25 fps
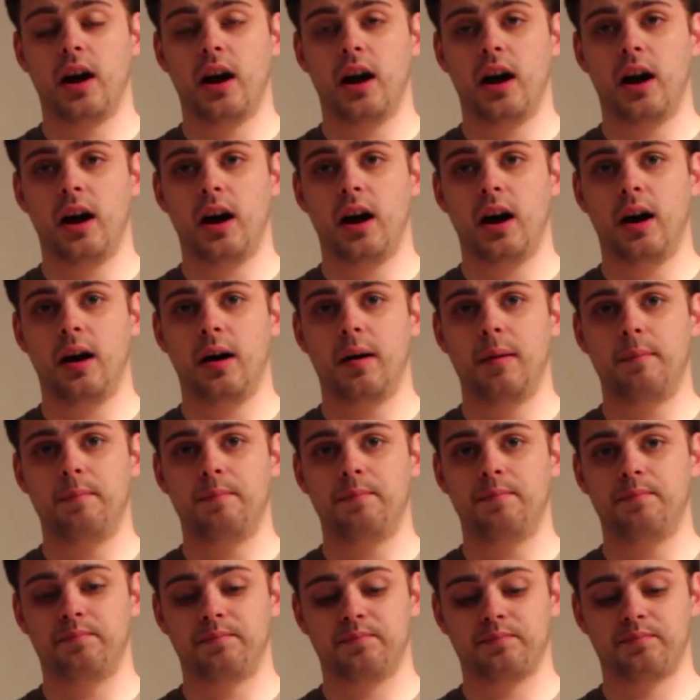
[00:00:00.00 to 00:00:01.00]

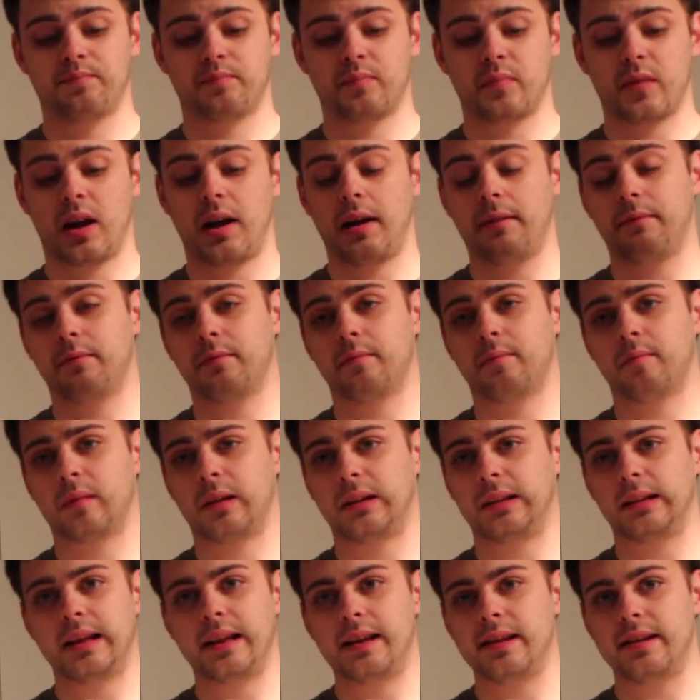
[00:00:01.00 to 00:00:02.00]
I've
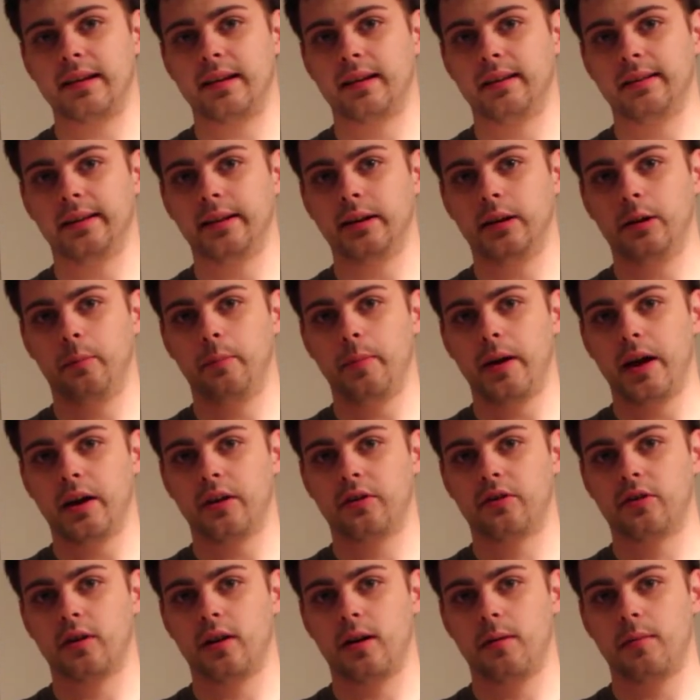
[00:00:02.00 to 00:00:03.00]
cleaned it a little
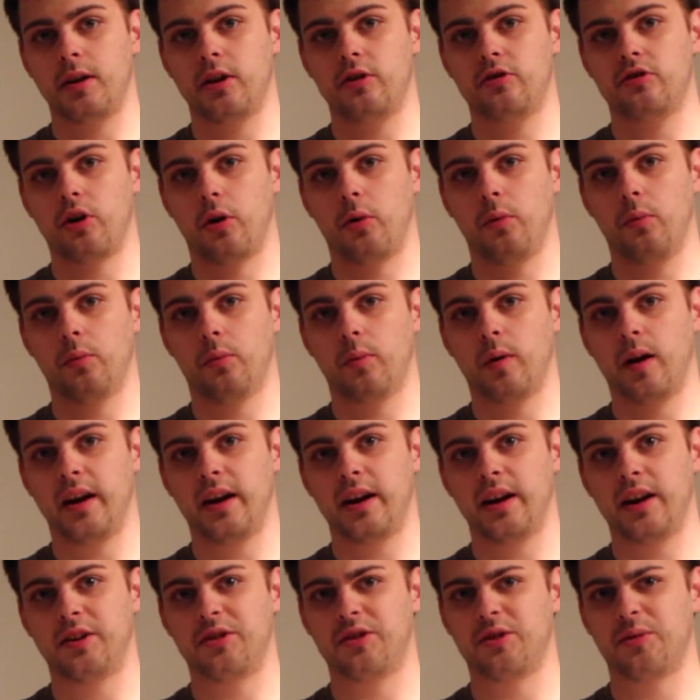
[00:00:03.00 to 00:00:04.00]
bit. I mean, don't run
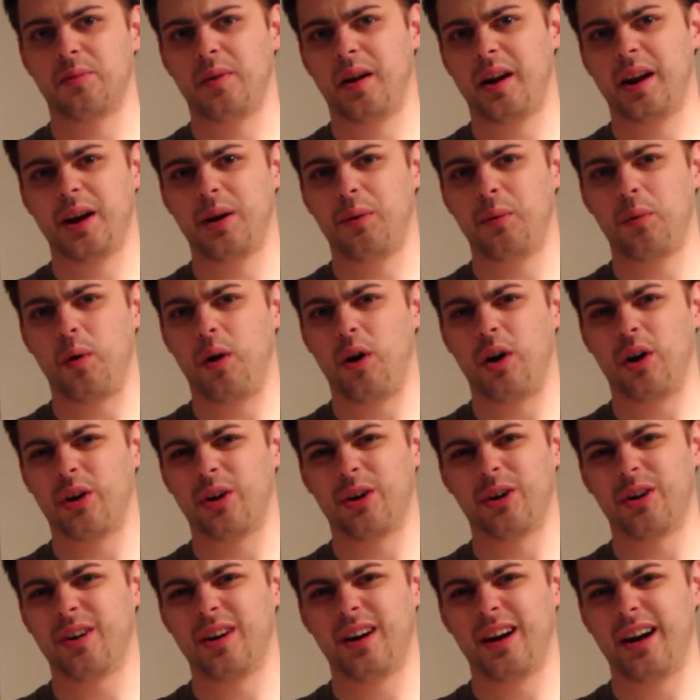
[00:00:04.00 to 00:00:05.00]
it under running
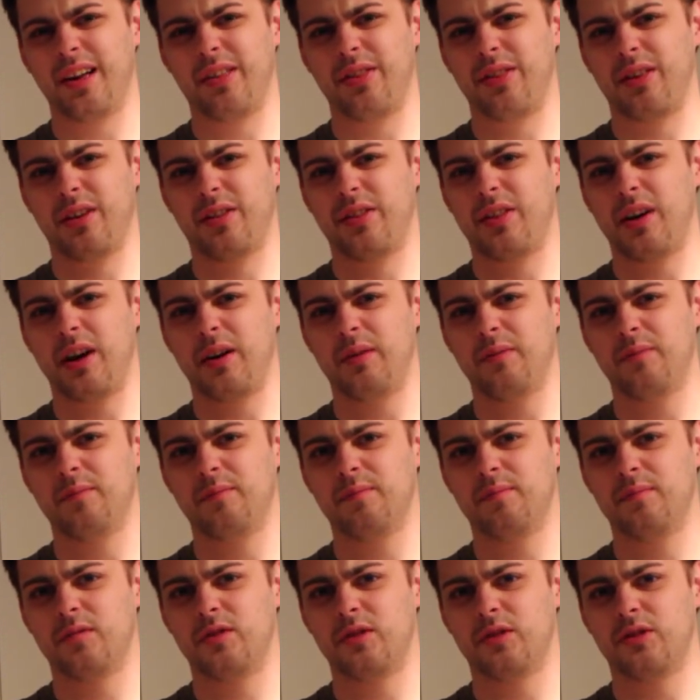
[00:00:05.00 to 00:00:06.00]
water. I think that
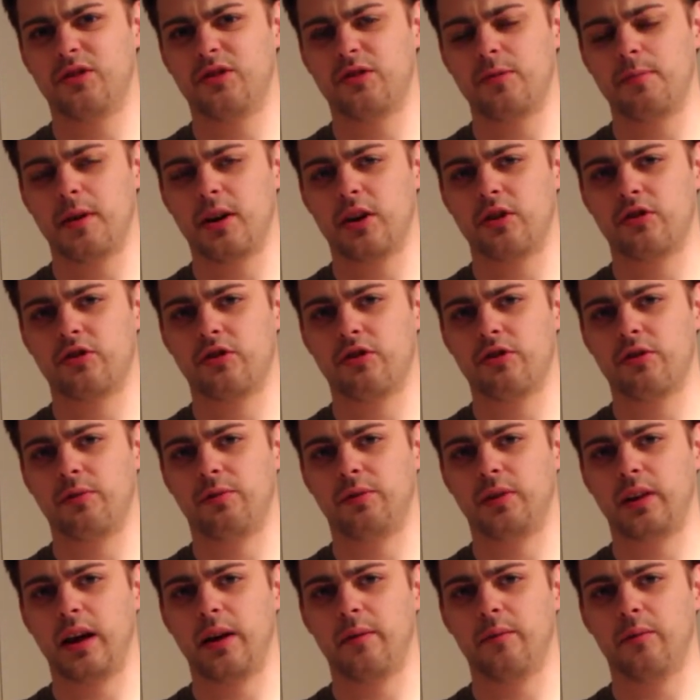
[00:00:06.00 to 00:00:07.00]
just diminishes the
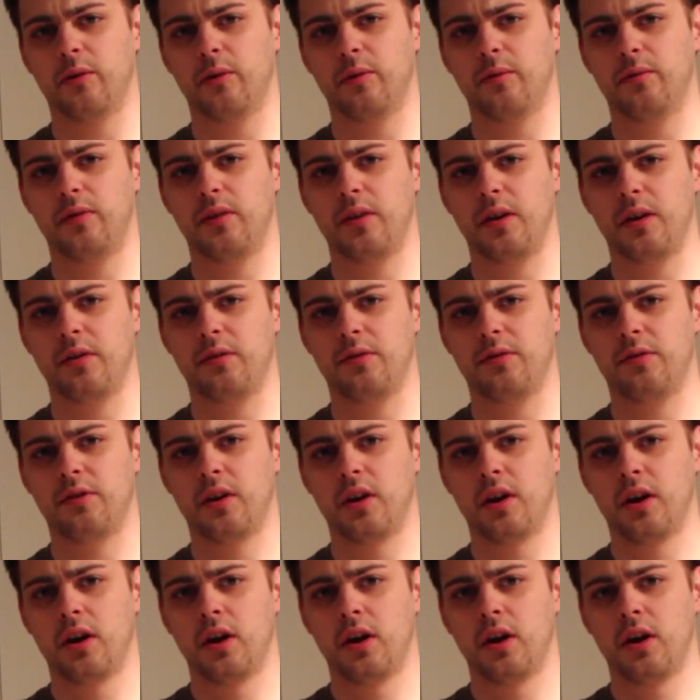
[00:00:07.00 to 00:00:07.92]
flavor of these